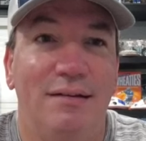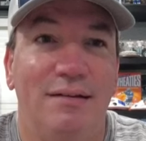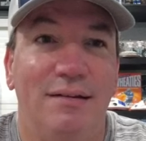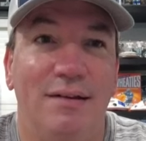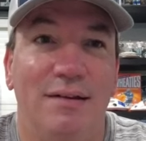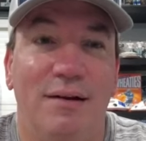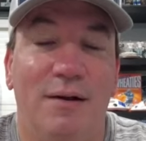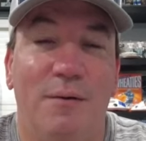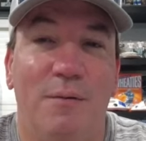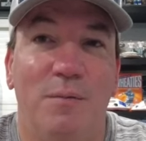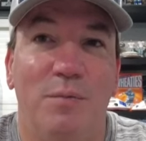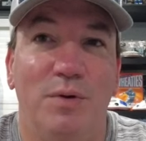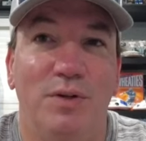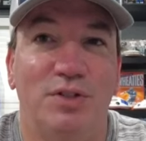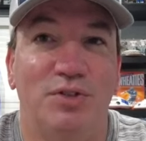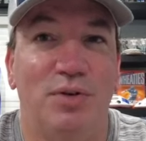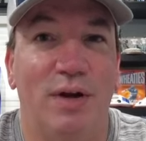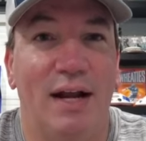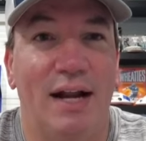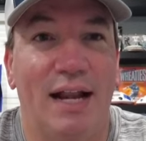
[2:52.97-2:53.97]
you know, with
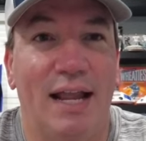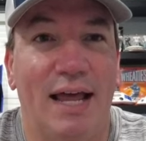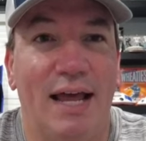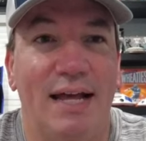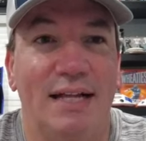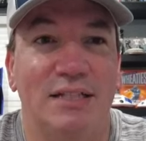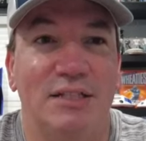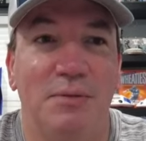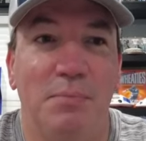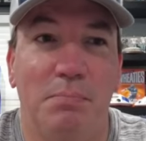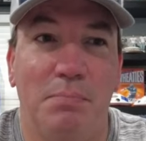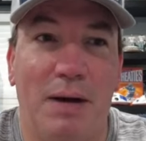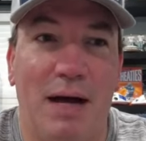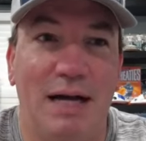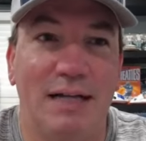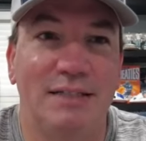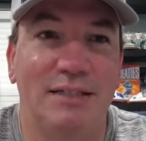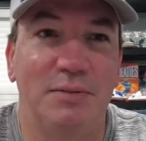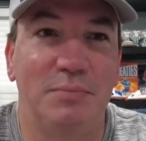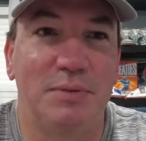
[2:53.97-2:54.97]
Trey Lance,
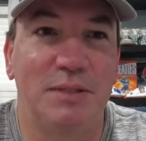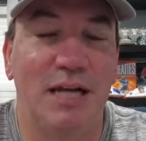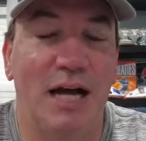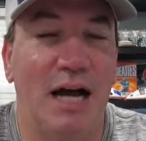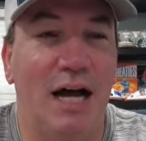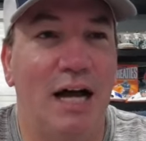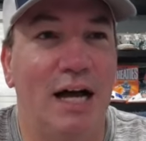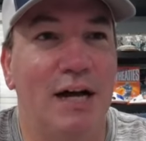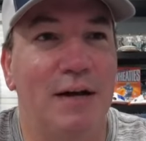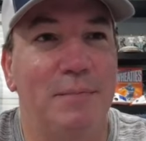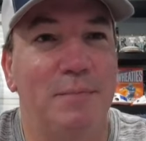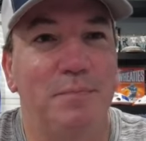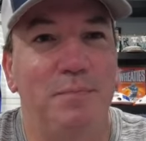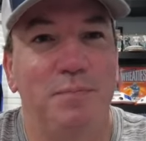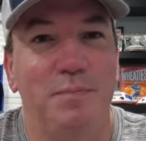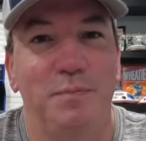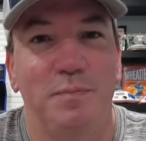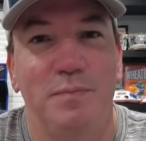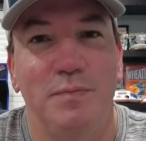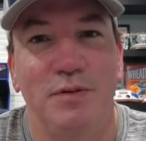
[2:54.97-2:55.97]
buy some
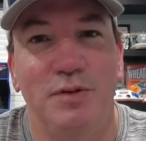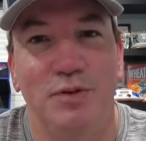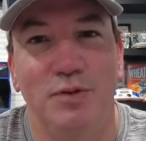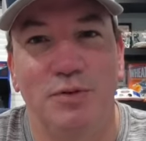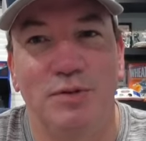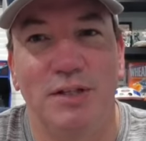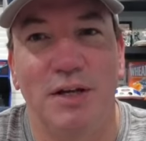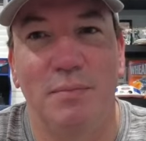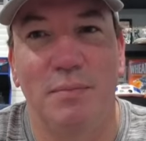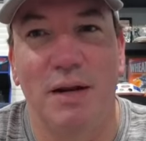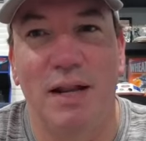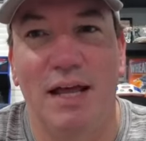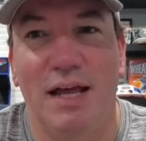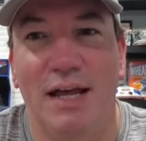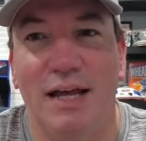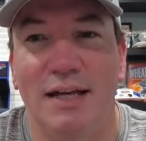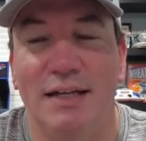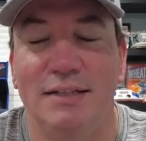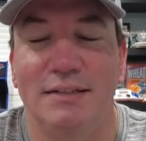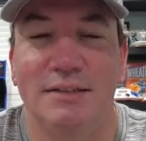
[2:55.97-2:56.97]
time, use them
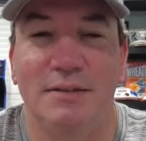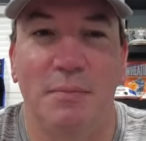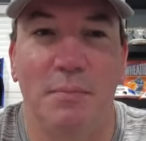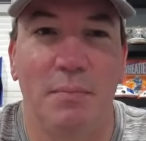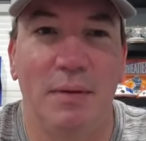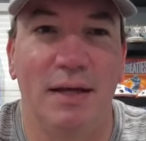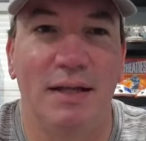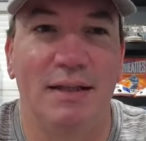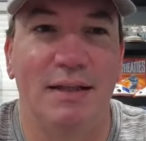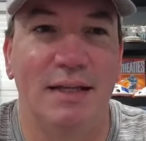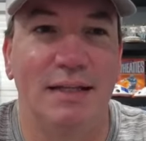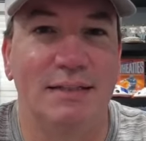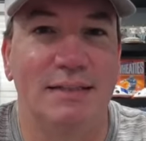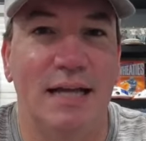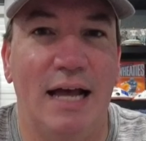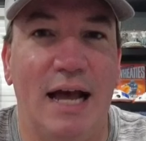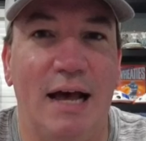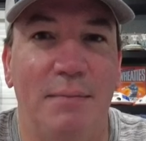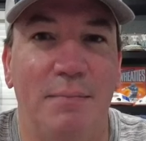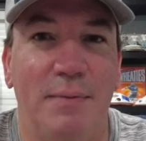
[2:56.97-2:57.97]
legs, make things
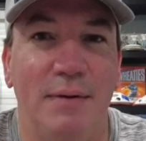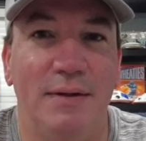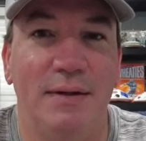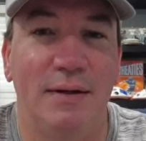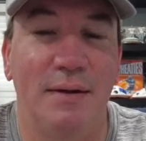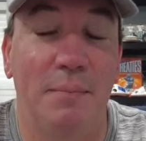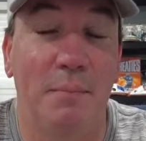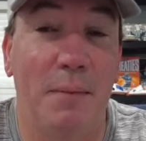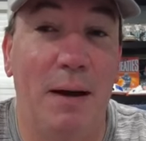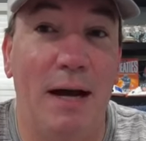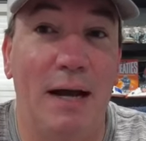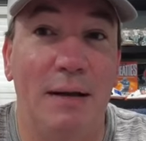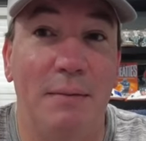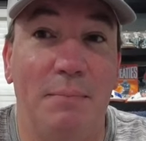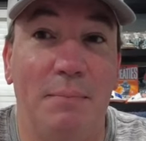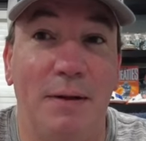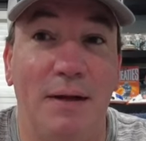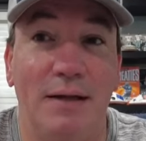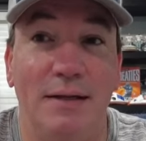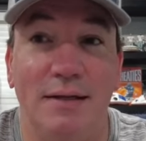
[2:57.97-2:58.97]
happen. In my
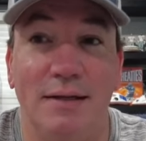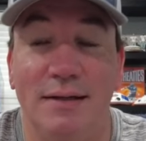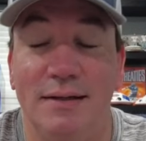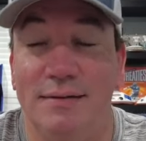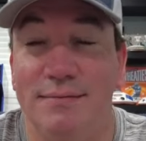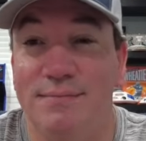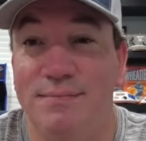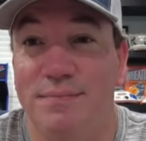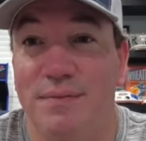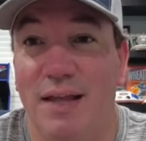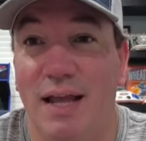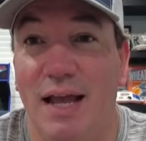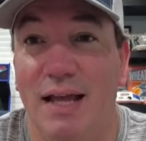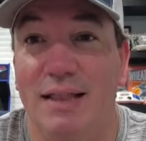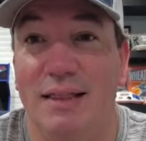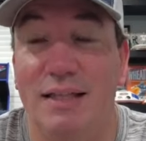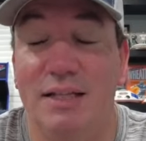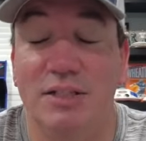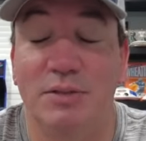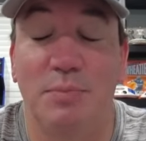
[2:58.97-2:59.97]
opinion,
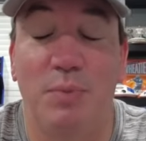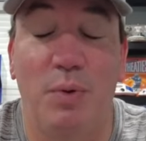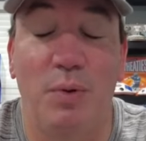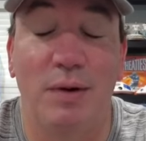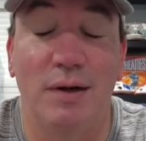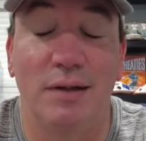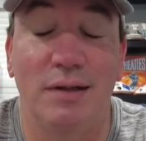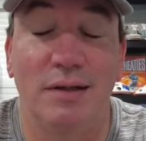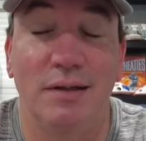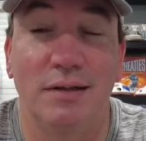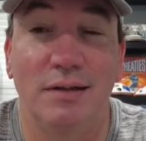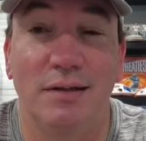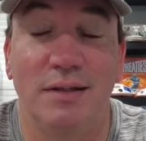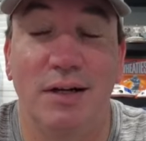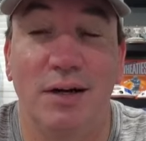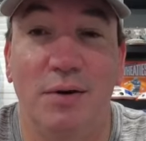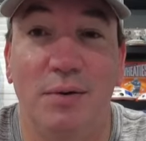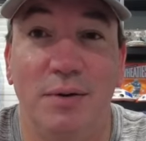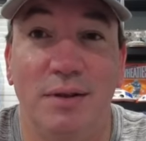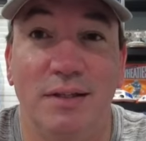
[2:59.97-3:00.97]
at this point in the
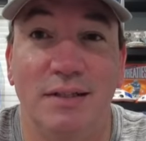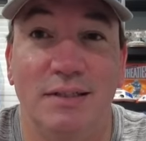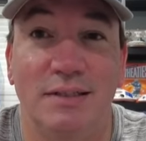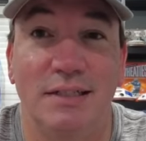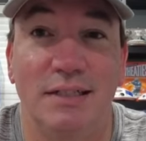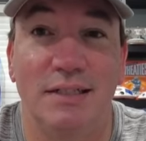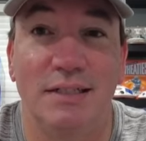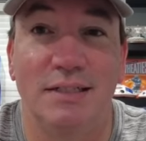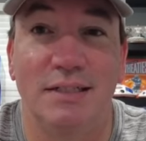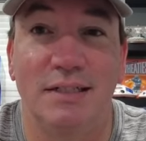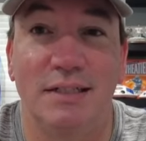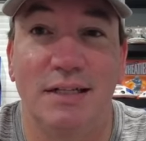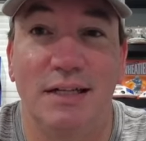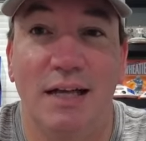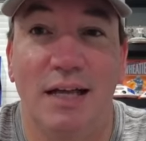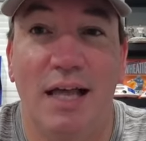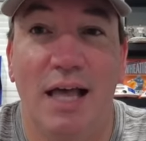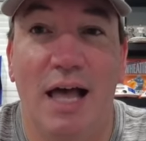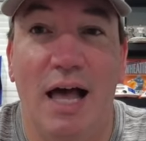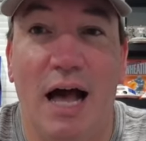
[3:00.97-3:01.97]
you know in the season,
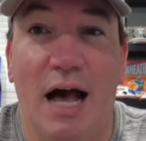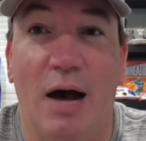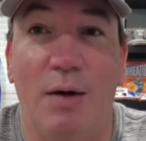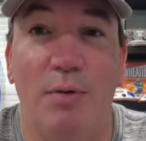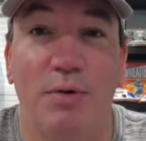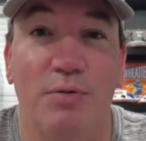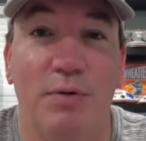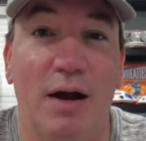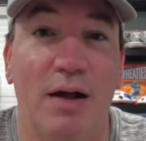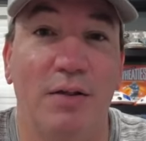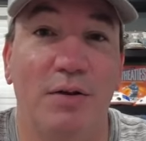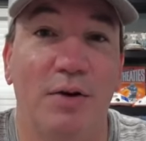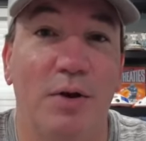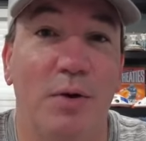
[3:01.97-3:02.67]
I would rather